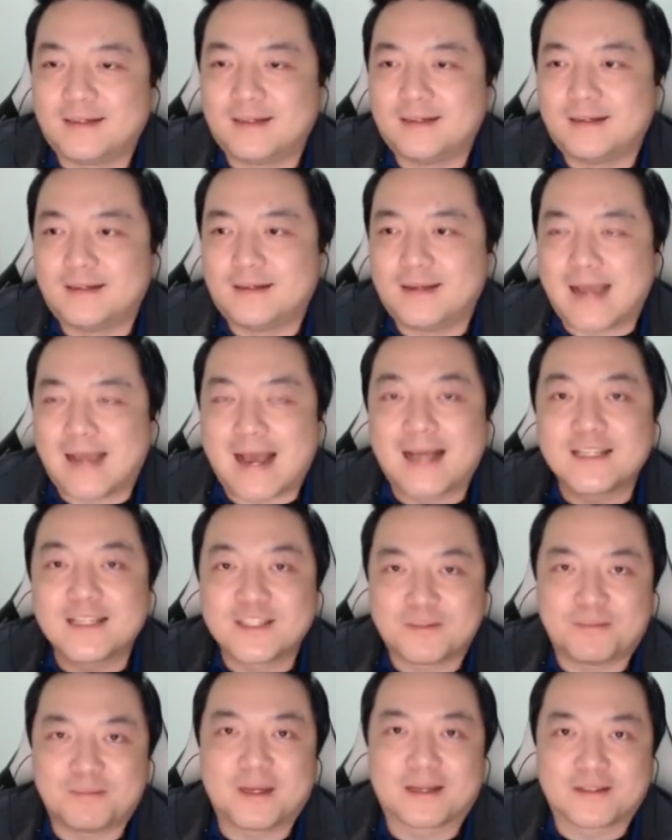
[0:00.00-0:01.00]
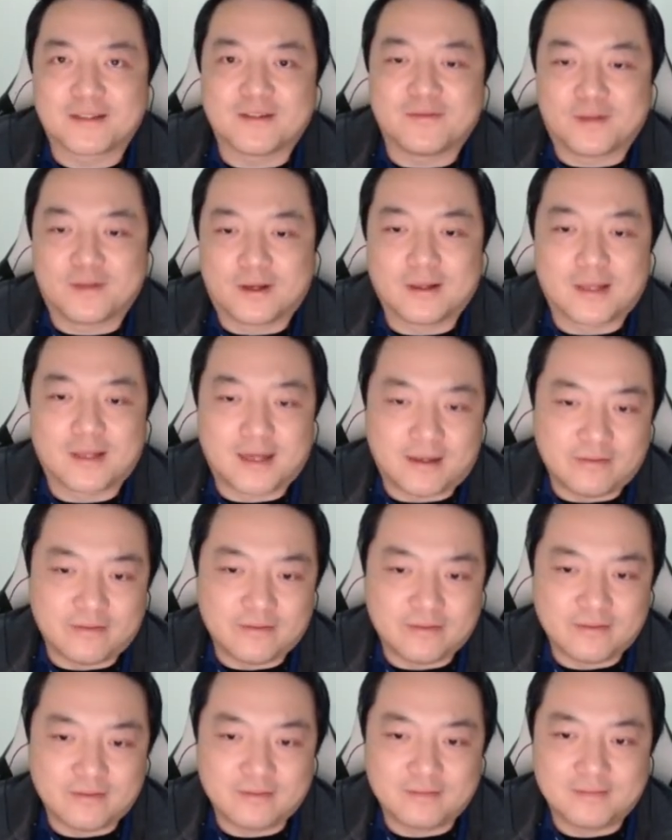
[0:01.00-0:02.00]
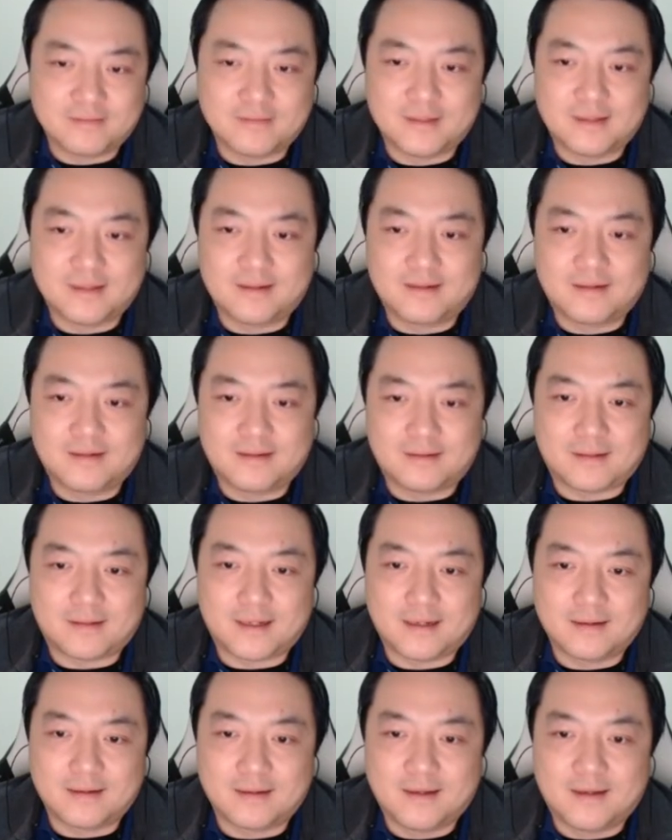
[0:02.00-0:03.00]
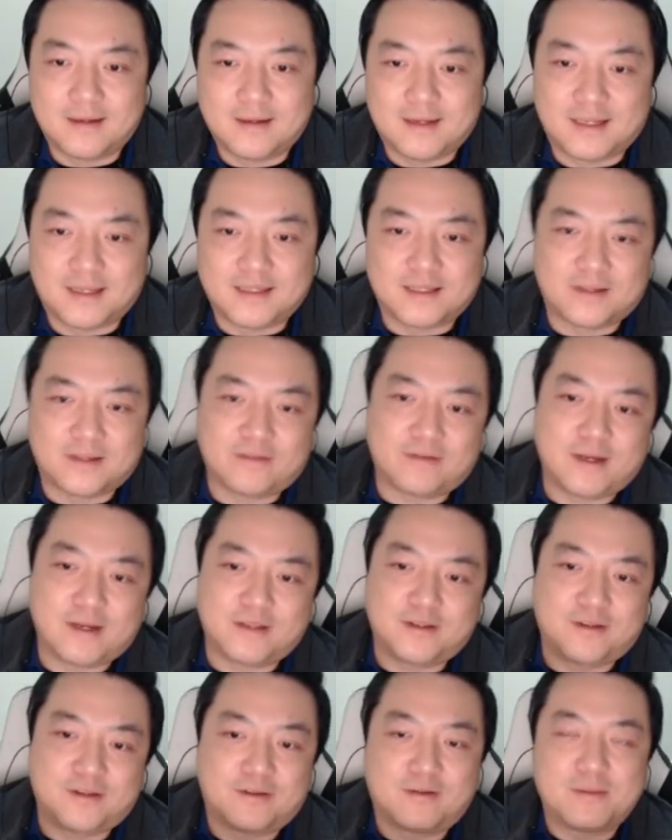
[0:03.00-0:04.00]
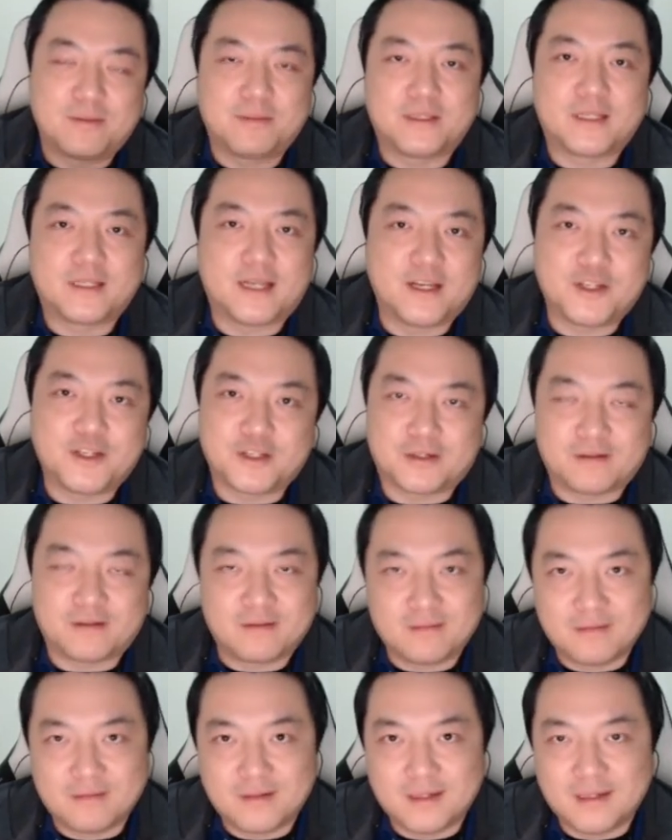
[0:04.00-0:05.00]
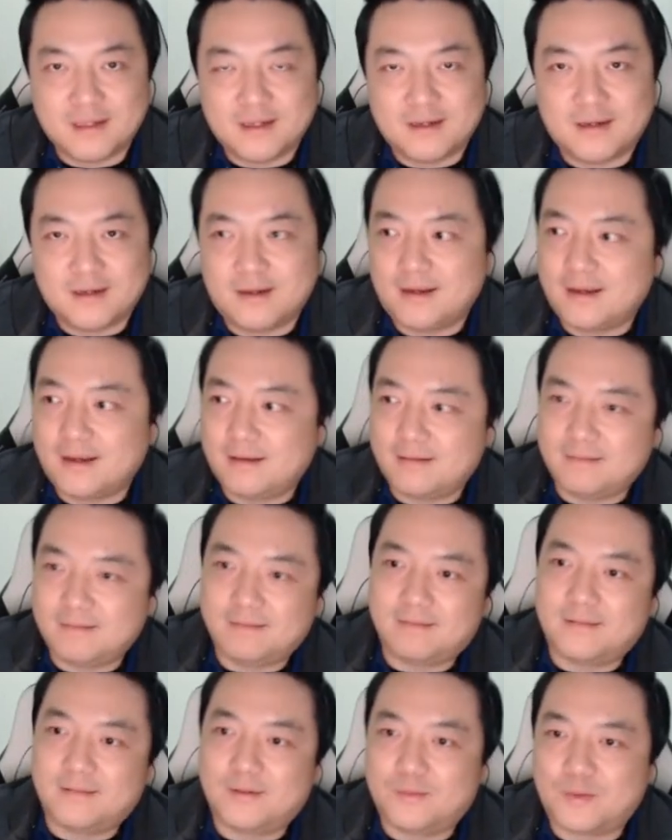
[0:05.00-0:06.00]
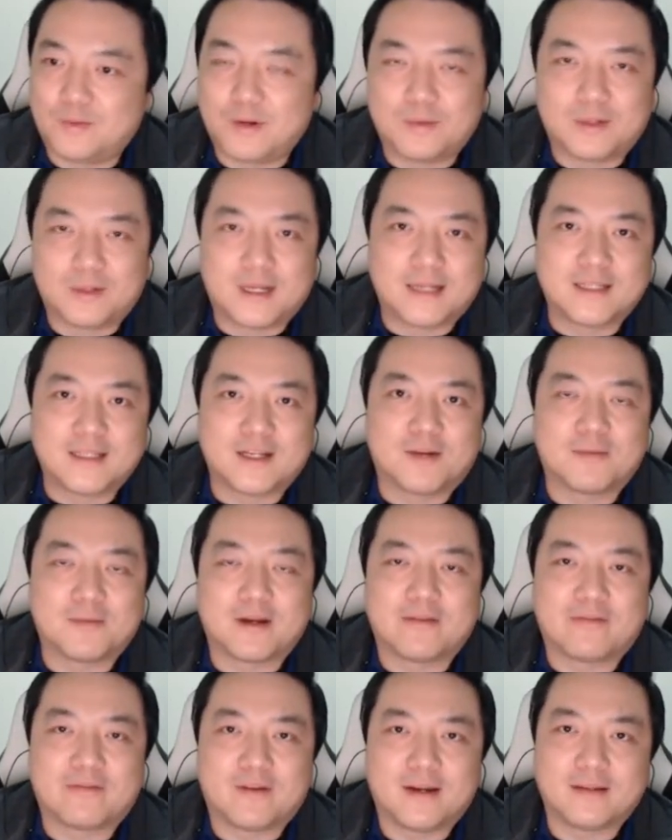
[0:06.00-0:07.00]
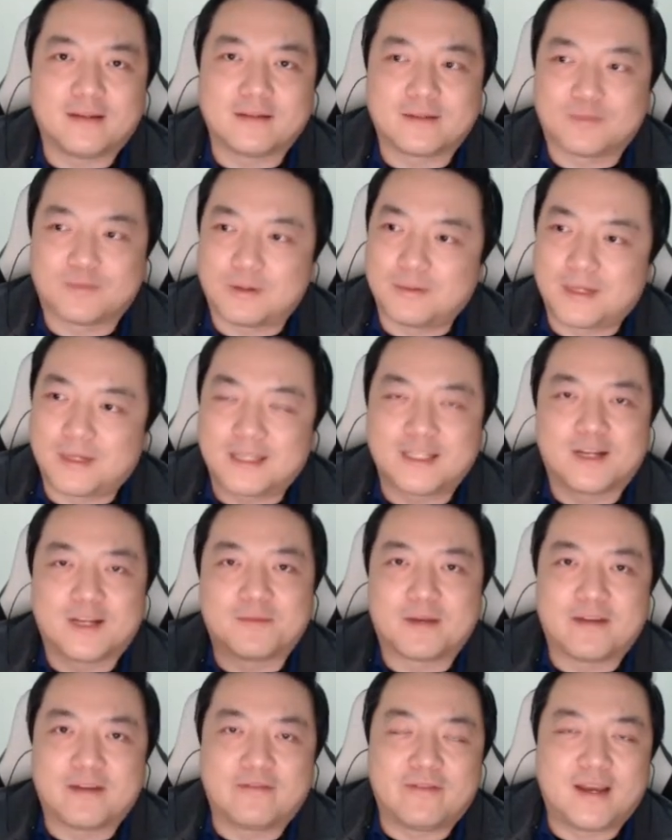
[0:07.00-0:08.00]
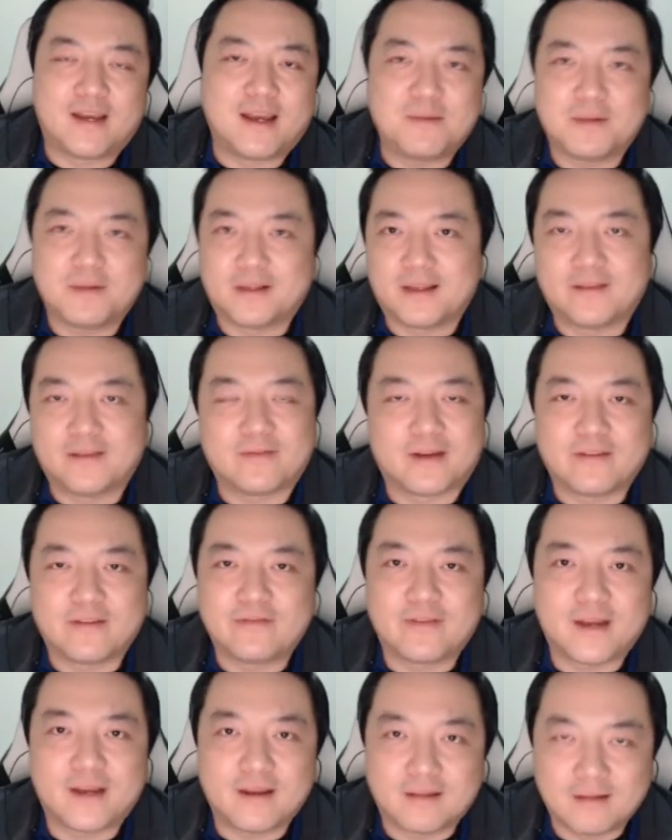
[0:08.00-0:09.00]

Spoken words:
aspects of your life, right? It's a threat to your reputation. What will I tell my friends? What will I tell my family if I fail?